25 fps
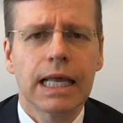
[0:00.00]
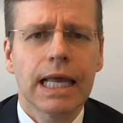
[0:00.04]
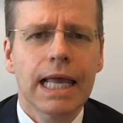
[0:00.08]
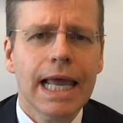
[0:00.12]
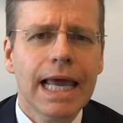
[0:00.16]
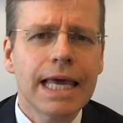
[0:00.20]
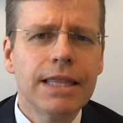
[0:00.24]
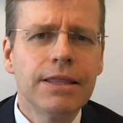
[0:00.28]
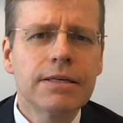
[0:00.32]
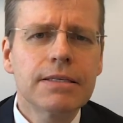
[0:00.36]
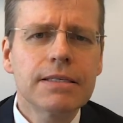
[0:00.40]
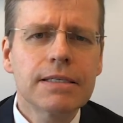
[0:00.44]

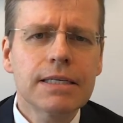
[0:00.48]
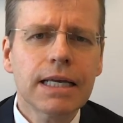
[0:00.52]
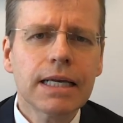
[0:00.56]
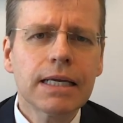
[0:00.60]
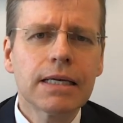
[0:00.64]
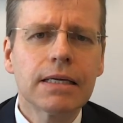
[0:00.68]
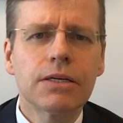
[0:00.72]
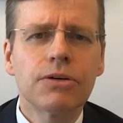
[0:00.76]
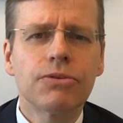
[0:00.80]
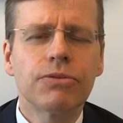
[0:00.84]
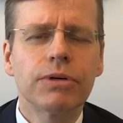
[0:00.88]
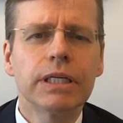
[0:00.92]
And the
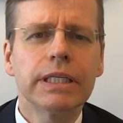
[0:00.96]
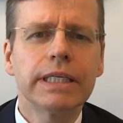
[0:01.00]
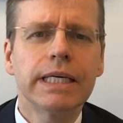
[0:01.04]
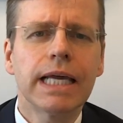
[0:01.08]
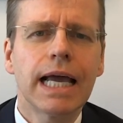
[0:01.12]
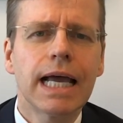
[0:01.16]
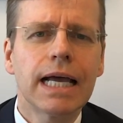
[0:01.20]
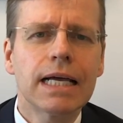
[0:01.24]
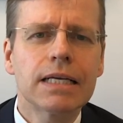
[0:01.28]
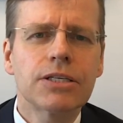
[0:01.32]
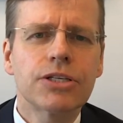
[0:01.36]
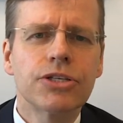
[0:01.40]
second really
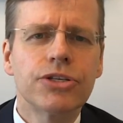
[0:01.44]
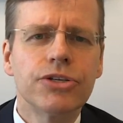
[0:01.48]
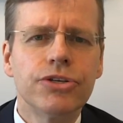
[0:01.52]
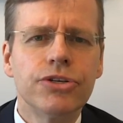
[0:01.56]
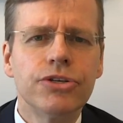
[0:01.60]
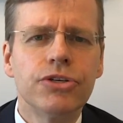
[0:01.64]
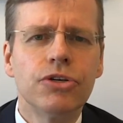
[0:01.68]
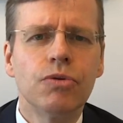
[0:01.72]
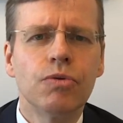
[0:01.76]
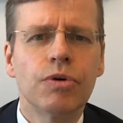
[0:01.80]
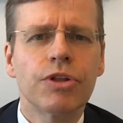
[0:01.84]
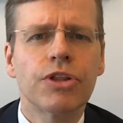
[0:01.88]
has to
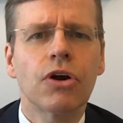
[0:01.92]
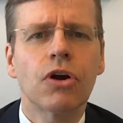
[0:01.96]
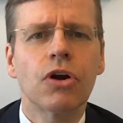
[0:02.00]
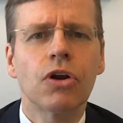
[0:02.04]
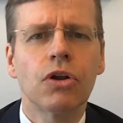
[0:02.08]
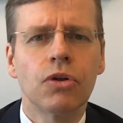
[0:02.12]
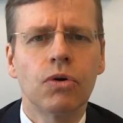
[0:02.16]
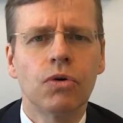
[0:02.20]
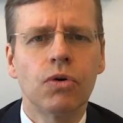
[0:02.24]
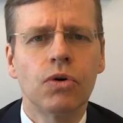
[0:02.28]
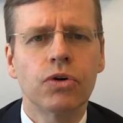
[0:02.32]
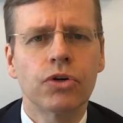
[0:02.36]
do with our
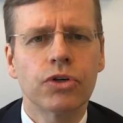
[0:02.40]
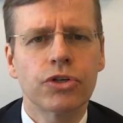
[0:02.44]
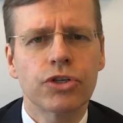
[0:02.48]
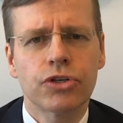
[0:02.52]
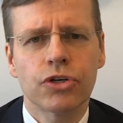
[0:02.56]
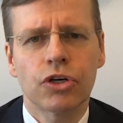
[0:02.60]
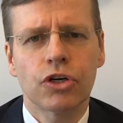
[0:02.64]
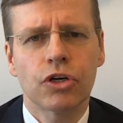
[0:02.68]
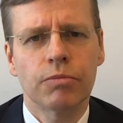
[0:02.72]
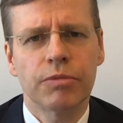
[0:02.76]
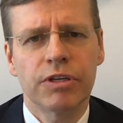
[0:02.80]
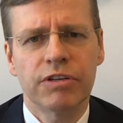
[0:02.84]
longer
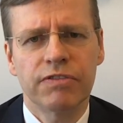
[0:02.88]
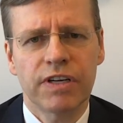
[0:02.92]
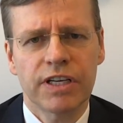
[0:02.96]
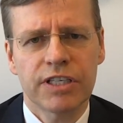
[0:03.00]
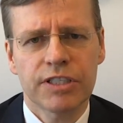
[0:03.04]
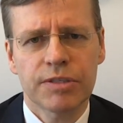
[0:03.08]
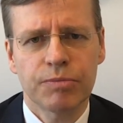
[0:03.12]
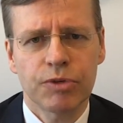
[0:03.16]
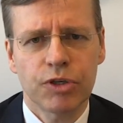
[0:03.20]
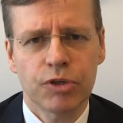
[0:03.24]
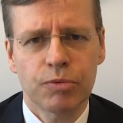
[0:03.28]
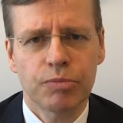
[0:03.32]
term
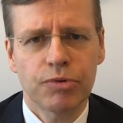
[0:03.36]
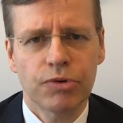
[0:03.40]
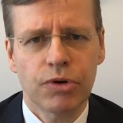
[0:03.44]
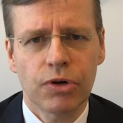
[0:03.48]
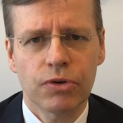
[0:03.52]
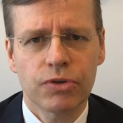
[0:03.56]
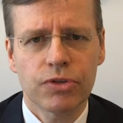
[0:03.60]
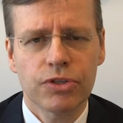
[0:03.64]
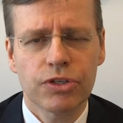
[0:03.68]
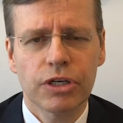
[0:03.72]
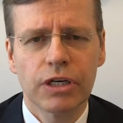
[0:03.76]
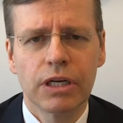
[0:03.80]
investment
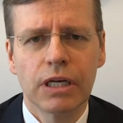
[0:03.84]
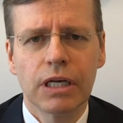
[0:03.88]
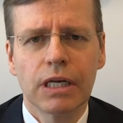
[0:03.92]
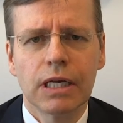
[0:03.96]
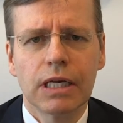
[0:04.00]
approach.